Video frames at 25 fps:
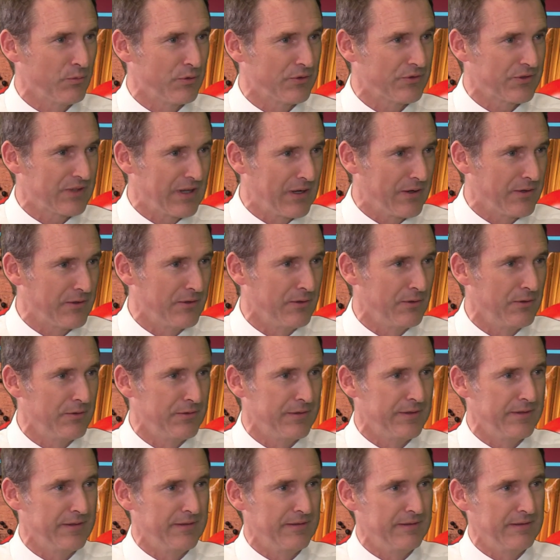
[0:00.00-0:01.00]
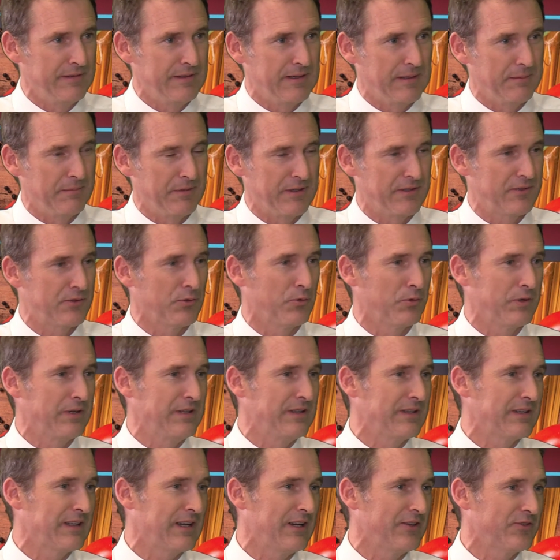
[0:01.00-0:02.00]
what's going on and
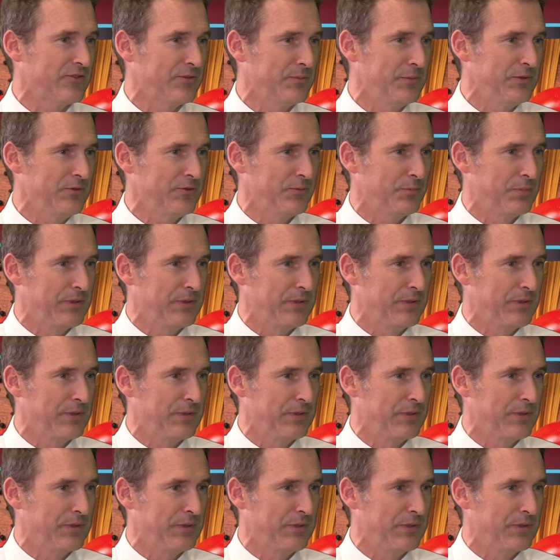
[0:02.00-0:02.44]
talking to customers,